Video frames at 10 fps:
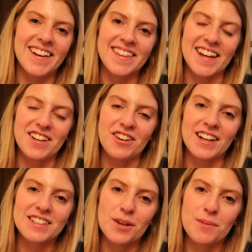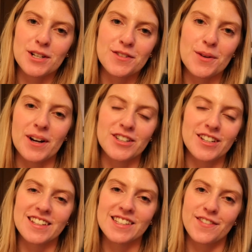Thank you guys so much for
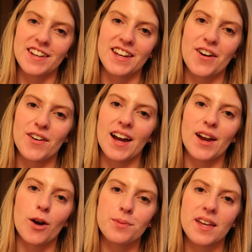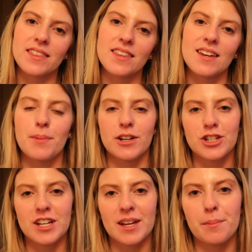watching this video. I hope that the
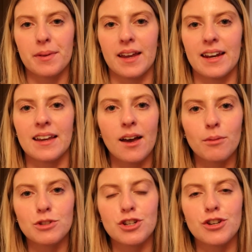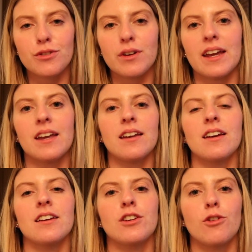budgeting and planning helped you
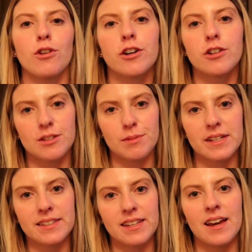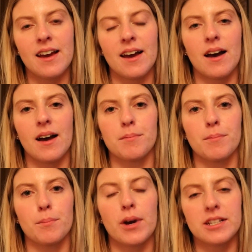in your Christmas
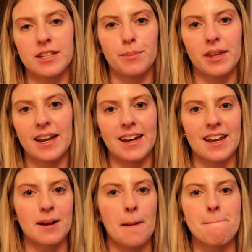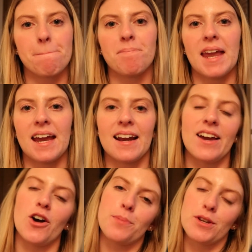present planning, and I
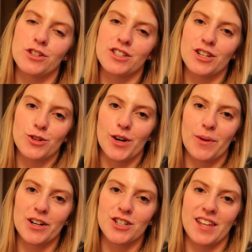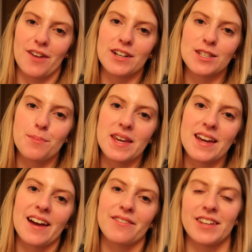hope you just enjoyed watching that recipe.
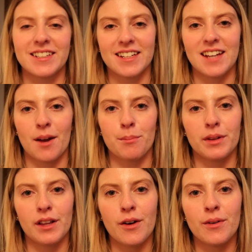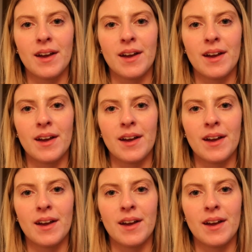I've linked it down below.